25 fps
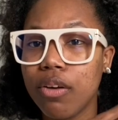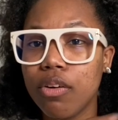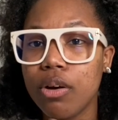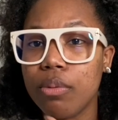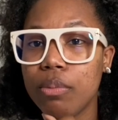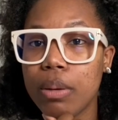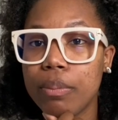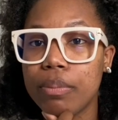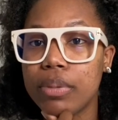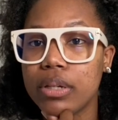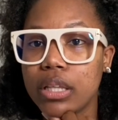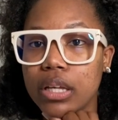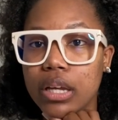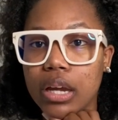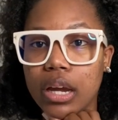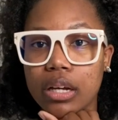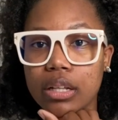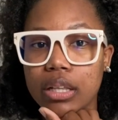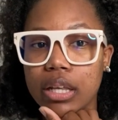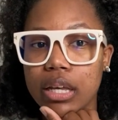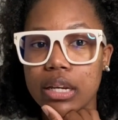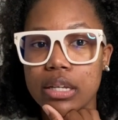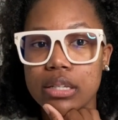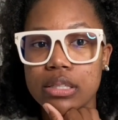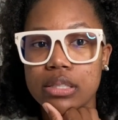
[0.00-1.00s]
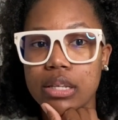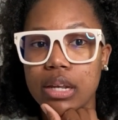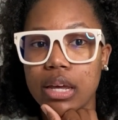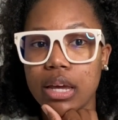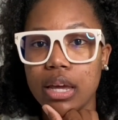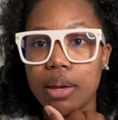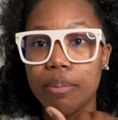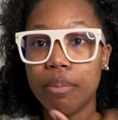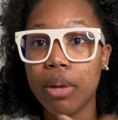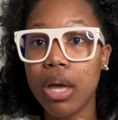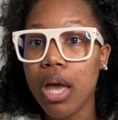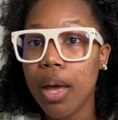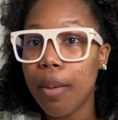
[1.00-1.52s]
remember the young lady's
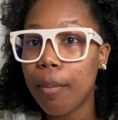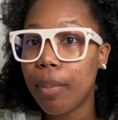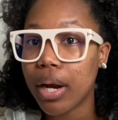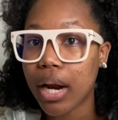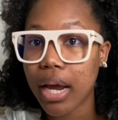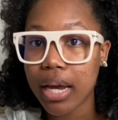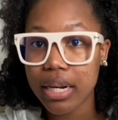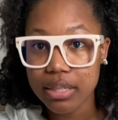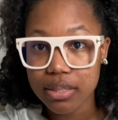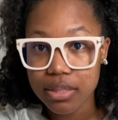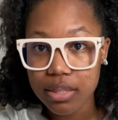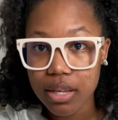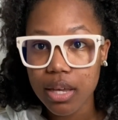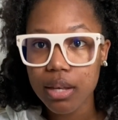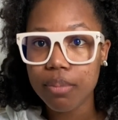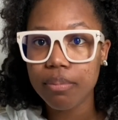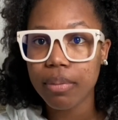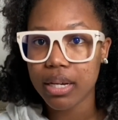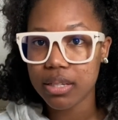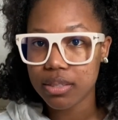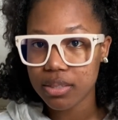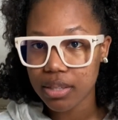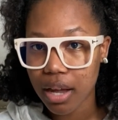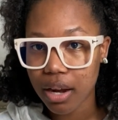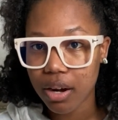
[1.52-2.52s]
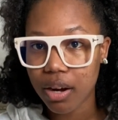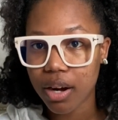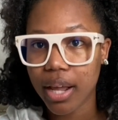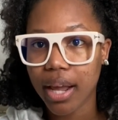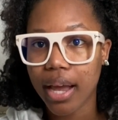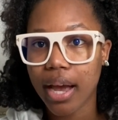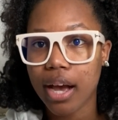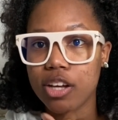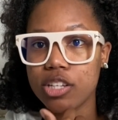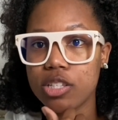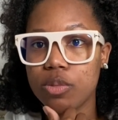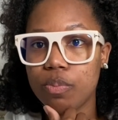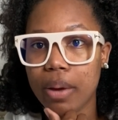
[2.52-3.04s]
name, but I did my Saturday
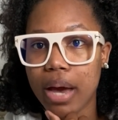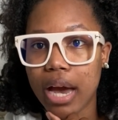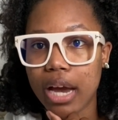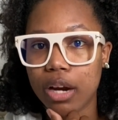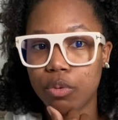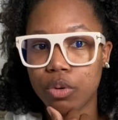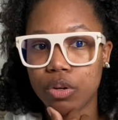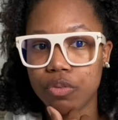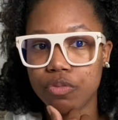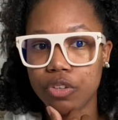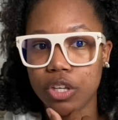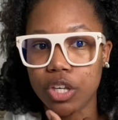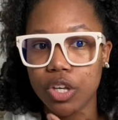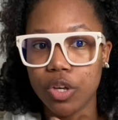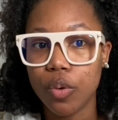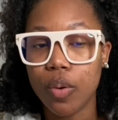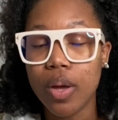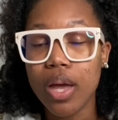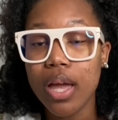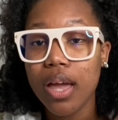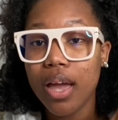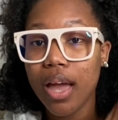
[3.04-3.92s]
house bag review,